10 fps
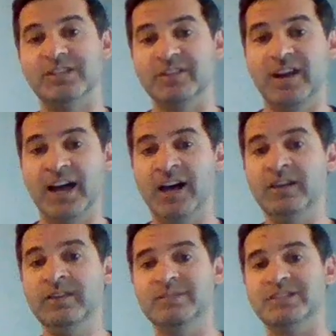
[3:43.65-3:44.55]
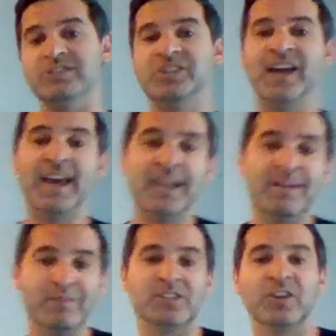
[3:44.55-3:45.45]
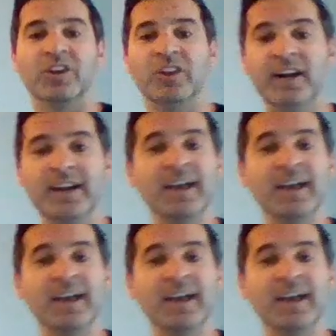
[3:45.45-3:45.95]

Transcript: L, Mr. J, and Mr. Clark,